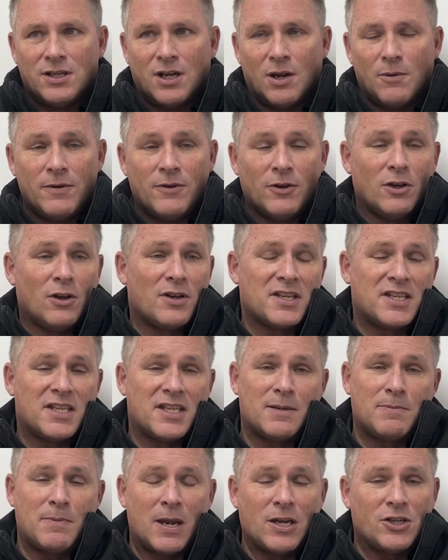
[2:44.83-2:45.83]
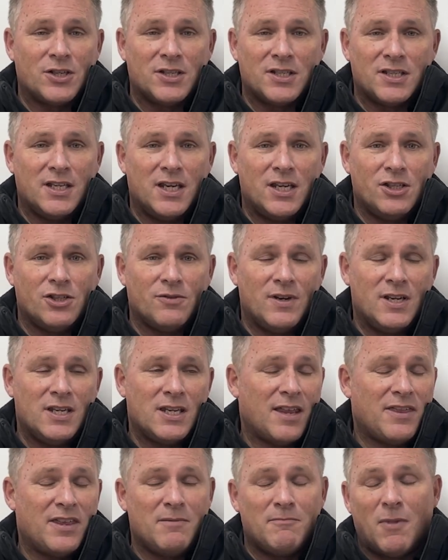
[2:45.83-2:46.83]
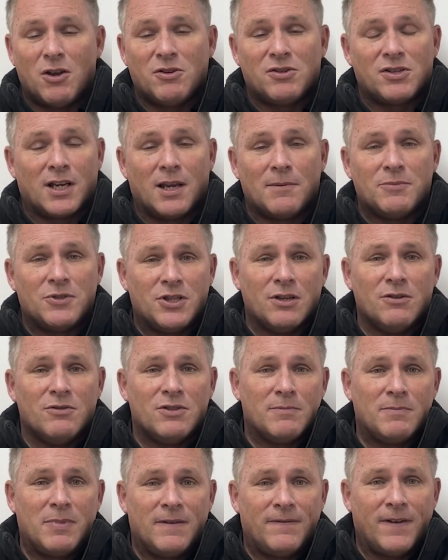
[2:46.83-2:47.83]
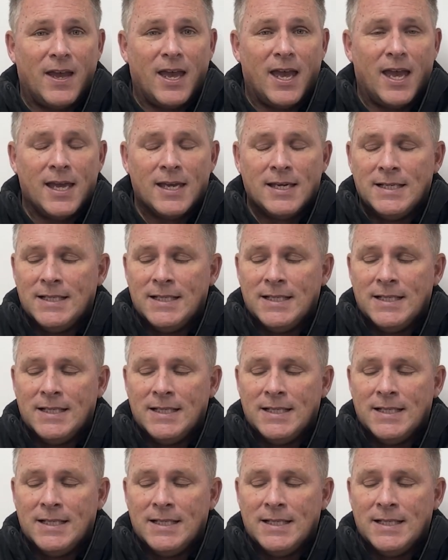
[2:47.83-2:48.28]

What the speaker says: You know, we've got a lot of suspensions and injuries. I think most clubs do, to be fair.